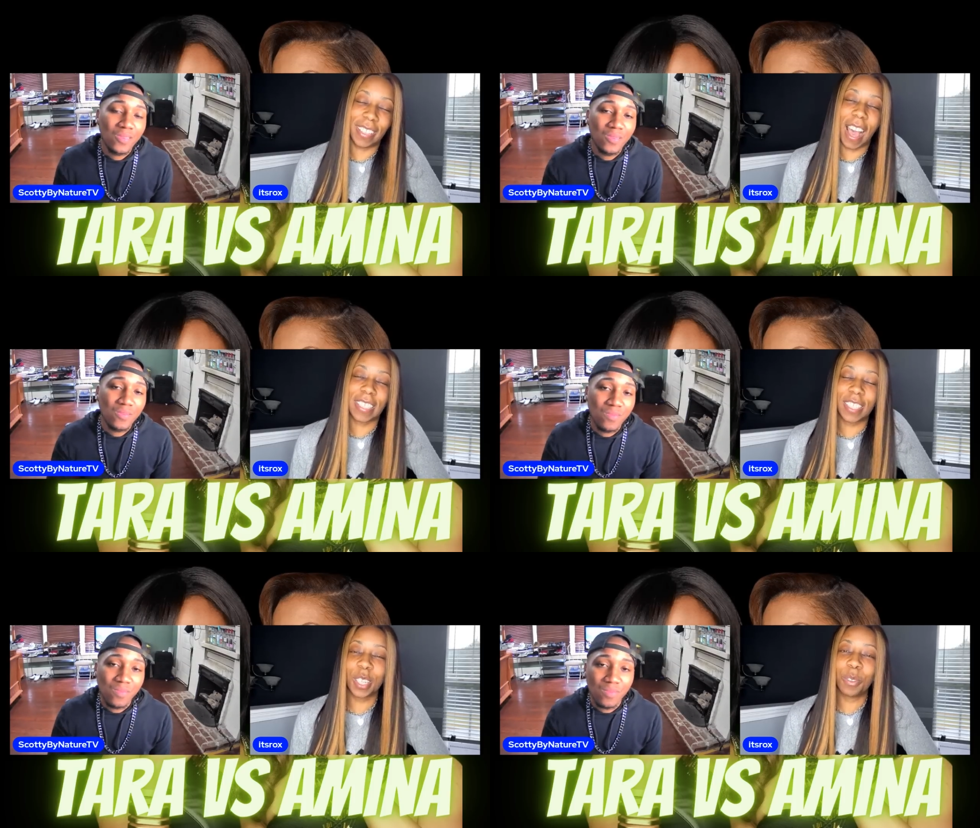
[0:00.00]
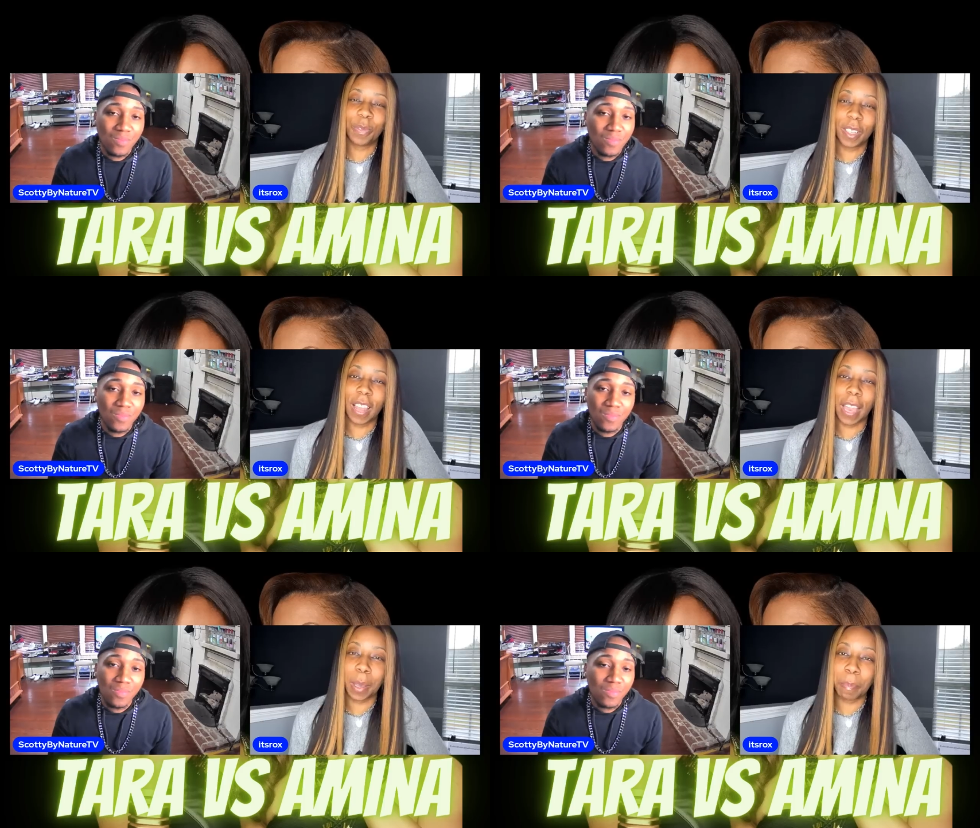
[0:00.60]
Speaker 1: I still feel
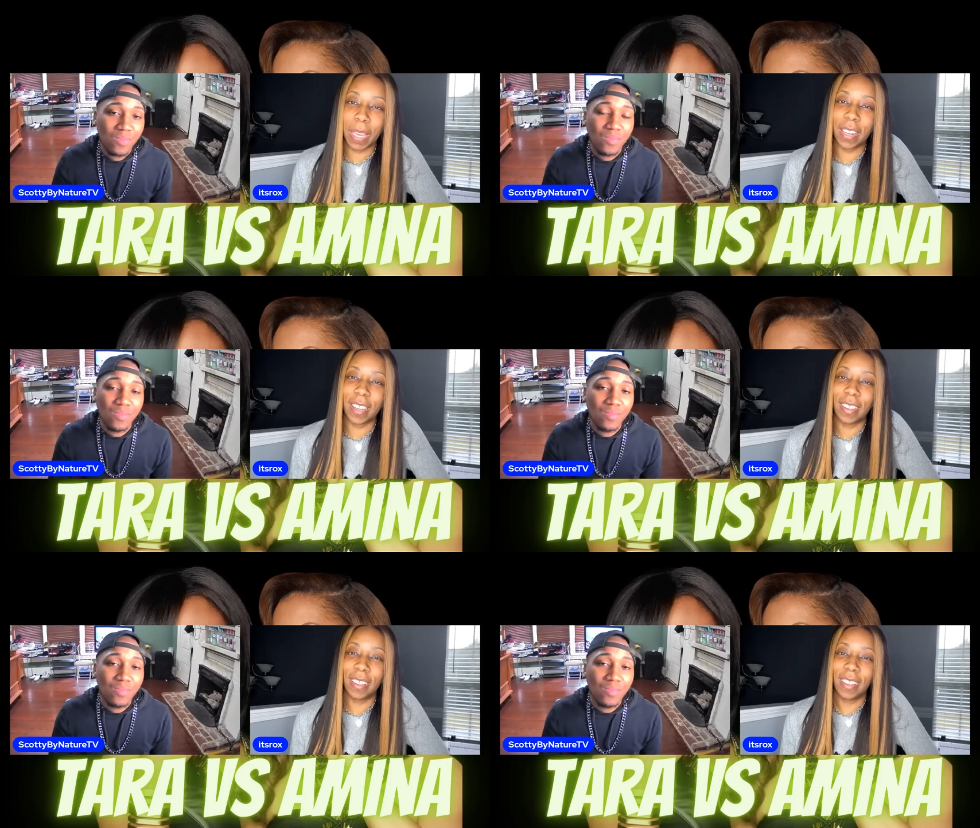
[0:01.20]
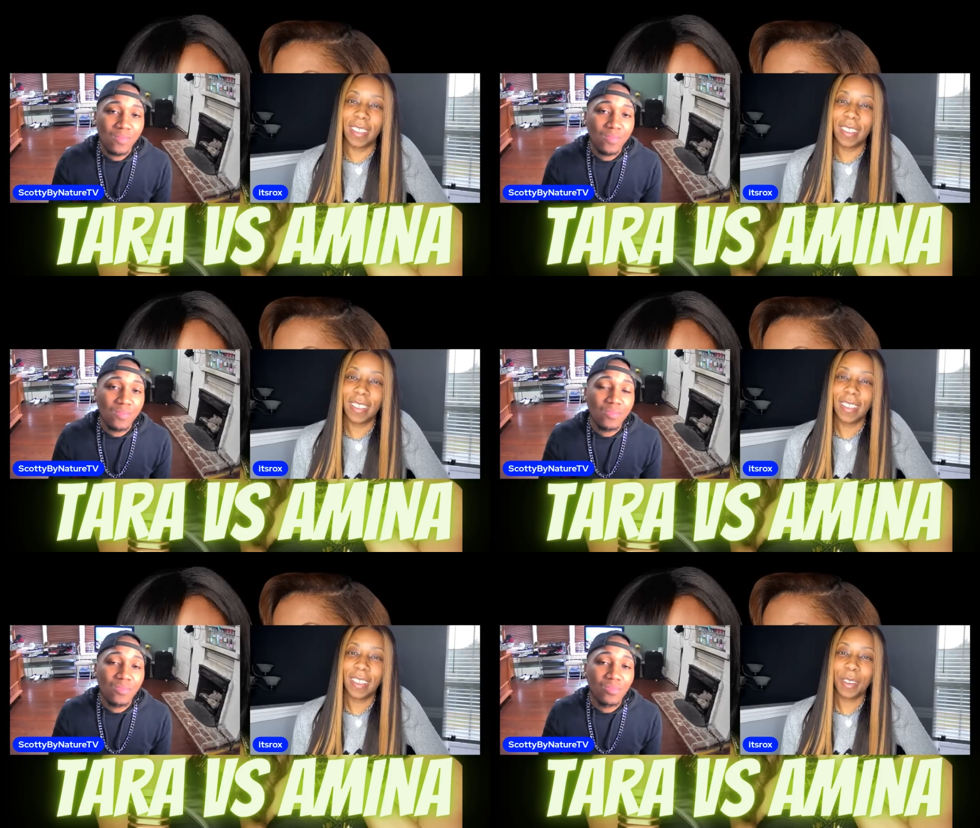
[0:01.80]
like Amina
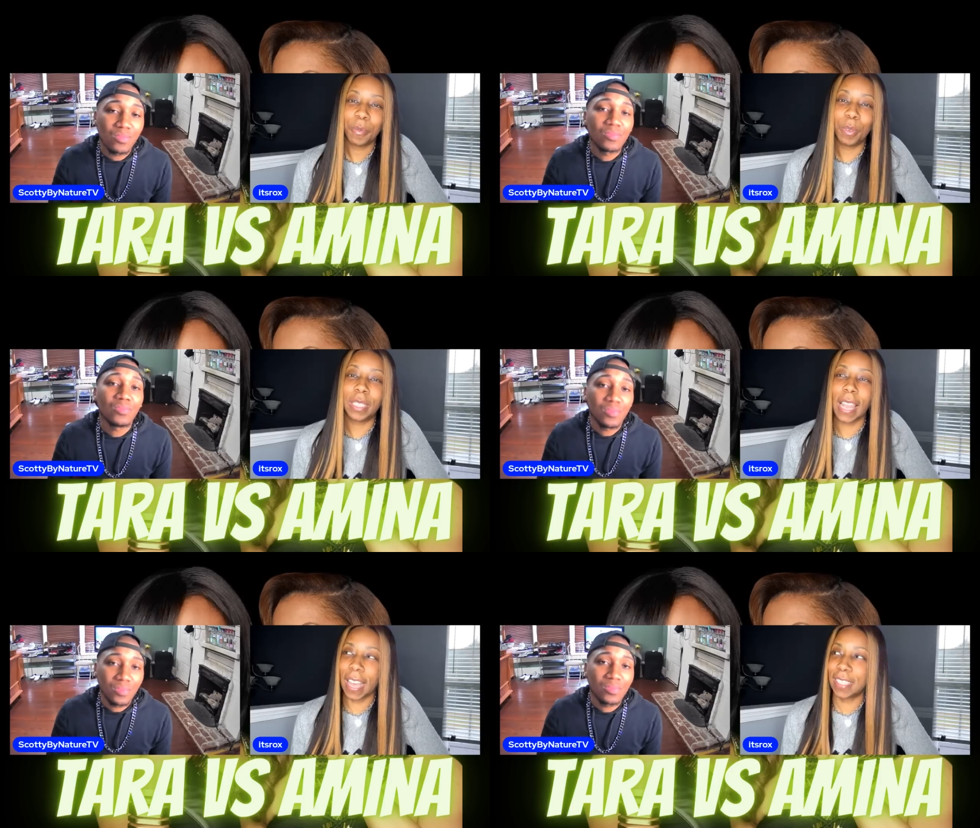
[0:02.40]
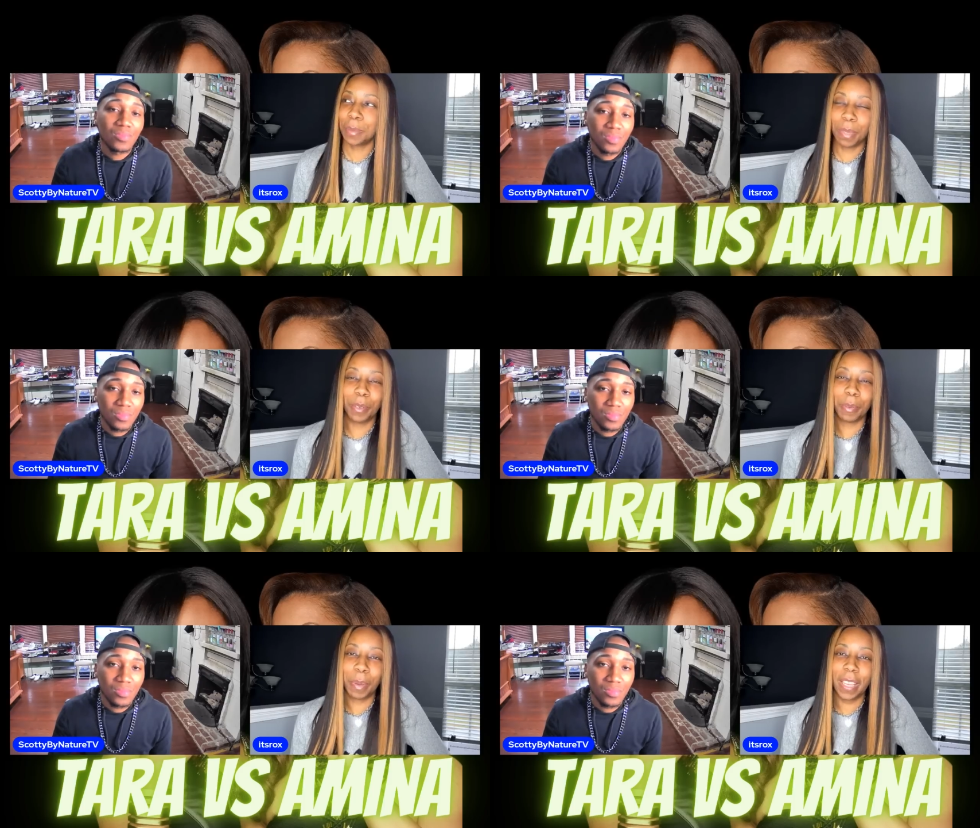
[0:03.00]
would like to be
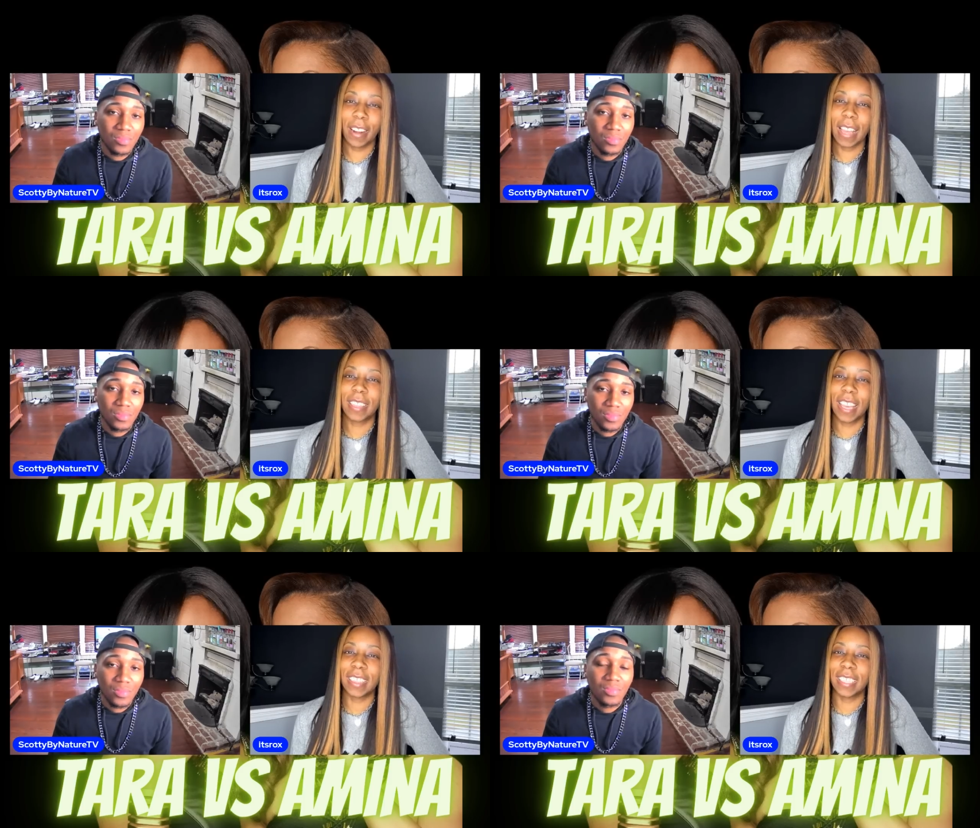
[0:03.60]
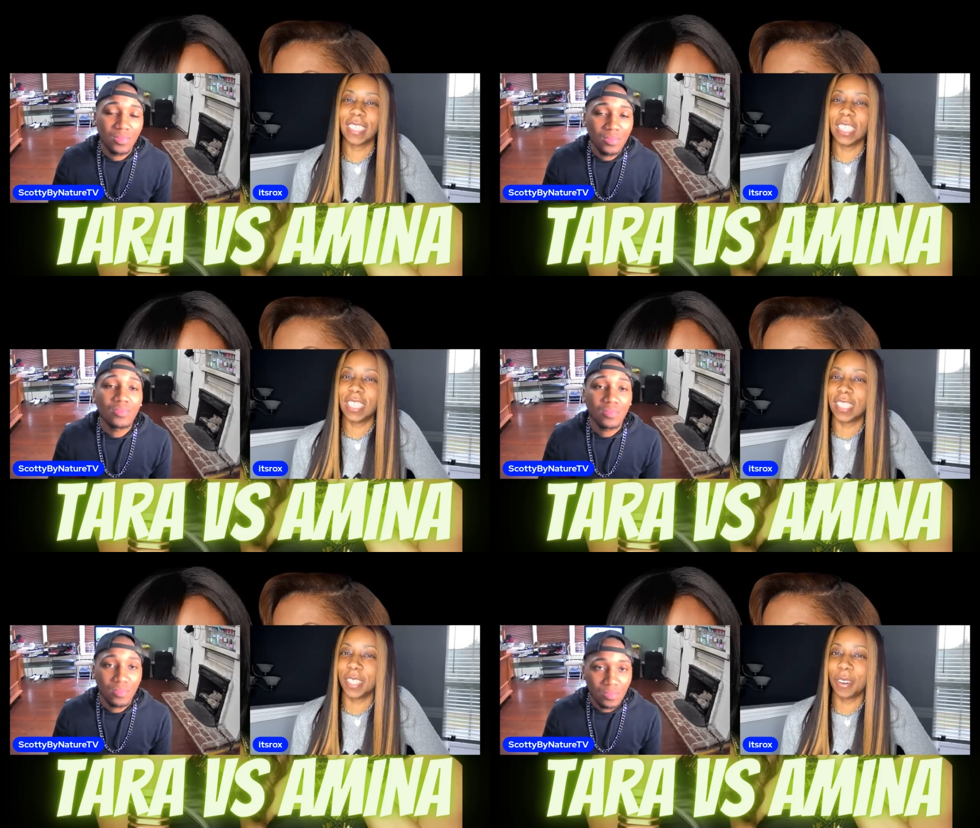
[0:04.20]
with Peter. I think that she
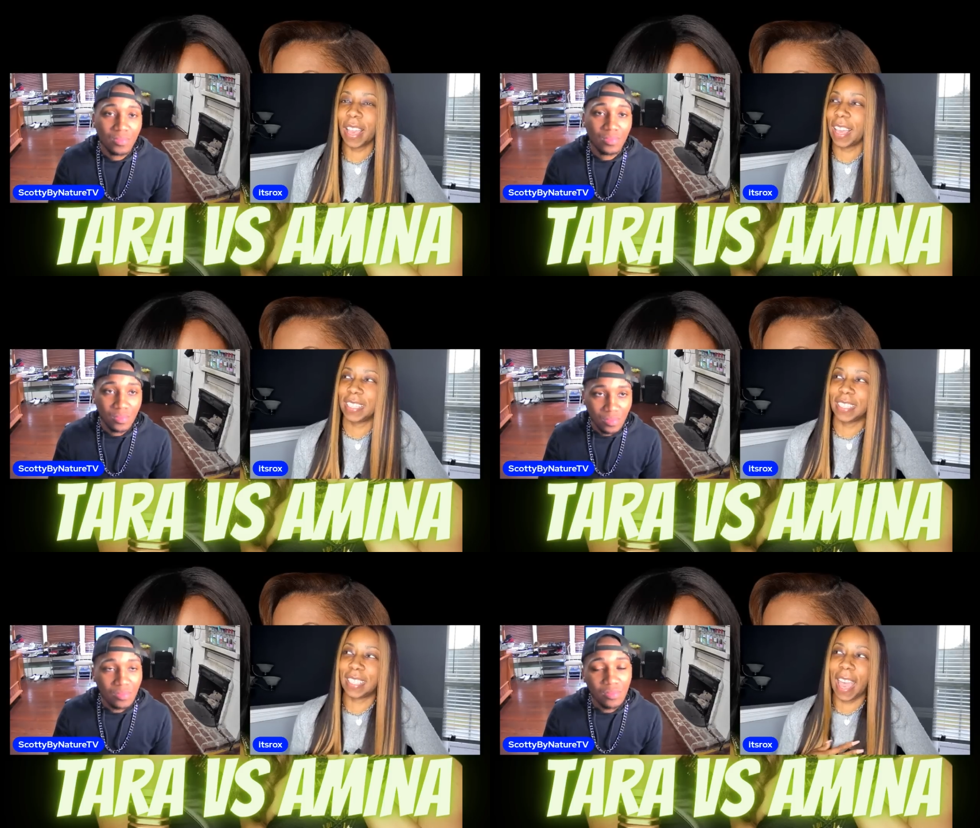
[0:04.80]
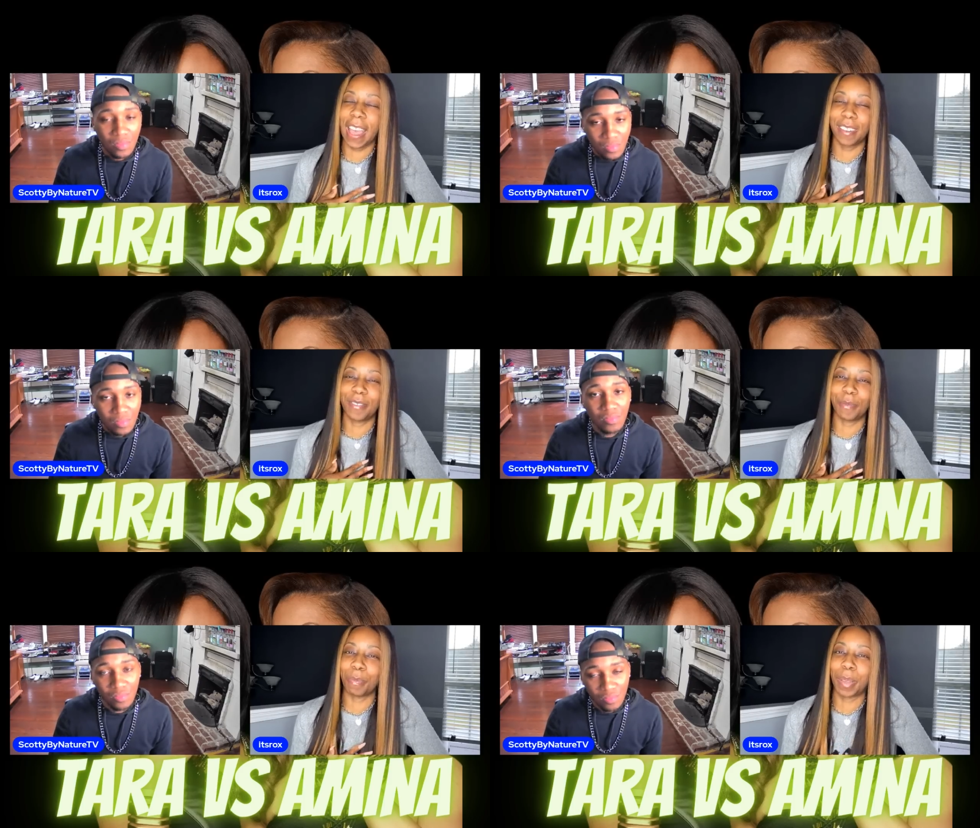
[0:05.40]
still has that
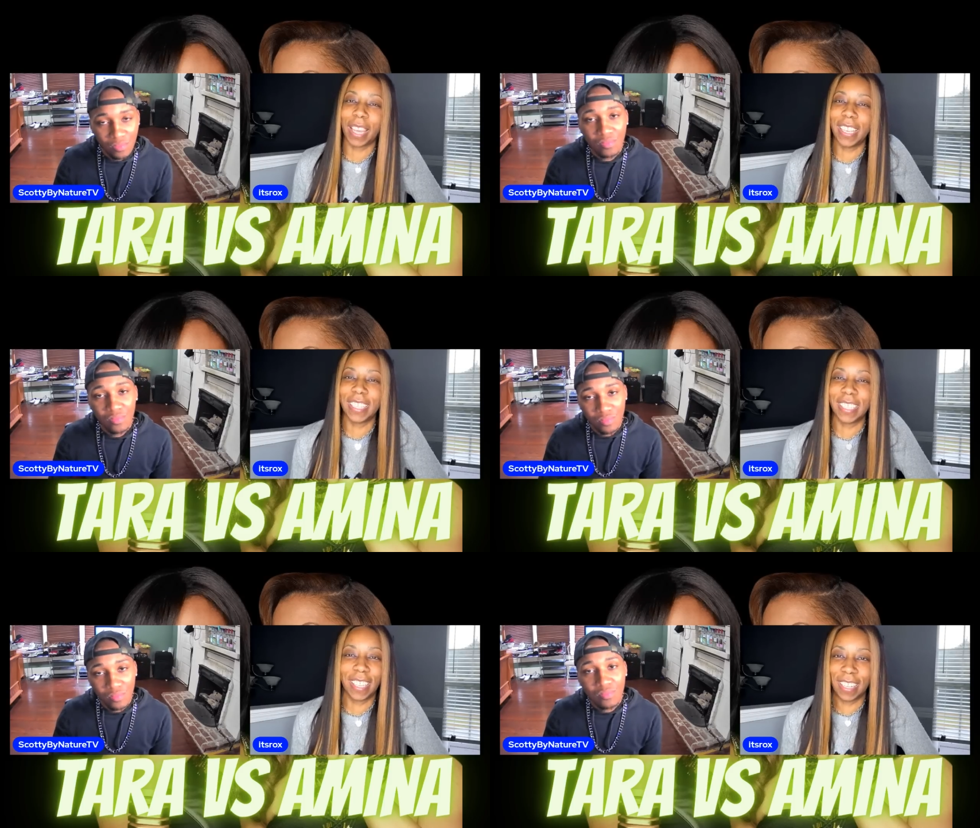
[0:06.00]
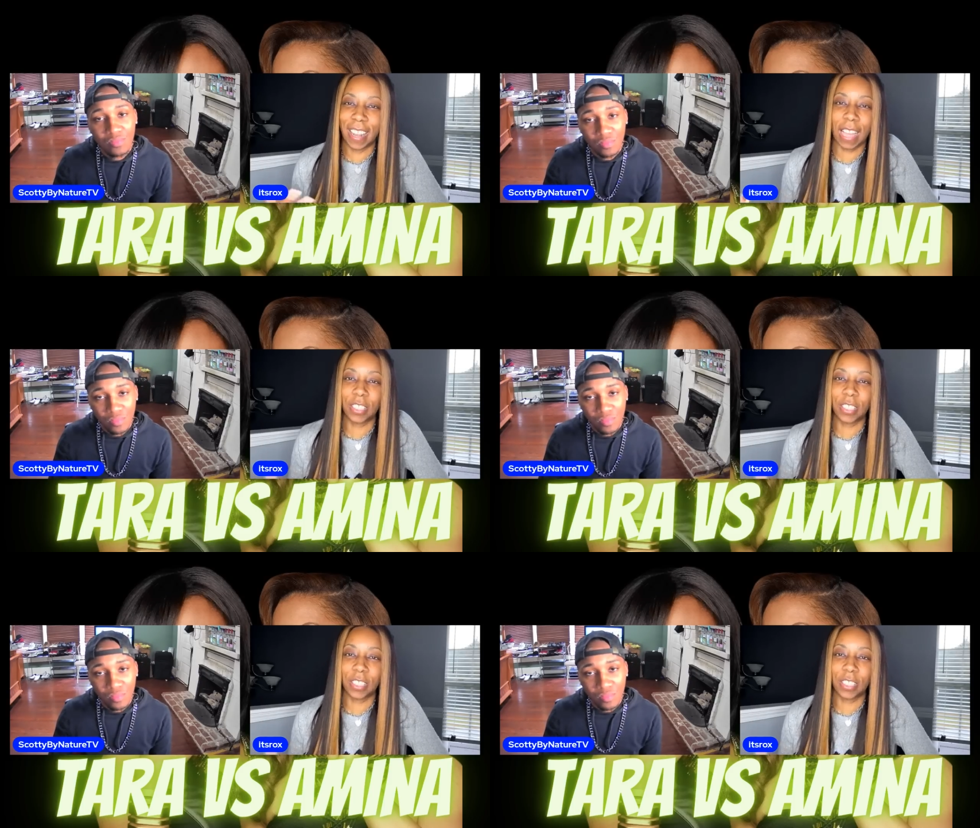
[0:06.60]
place in uh,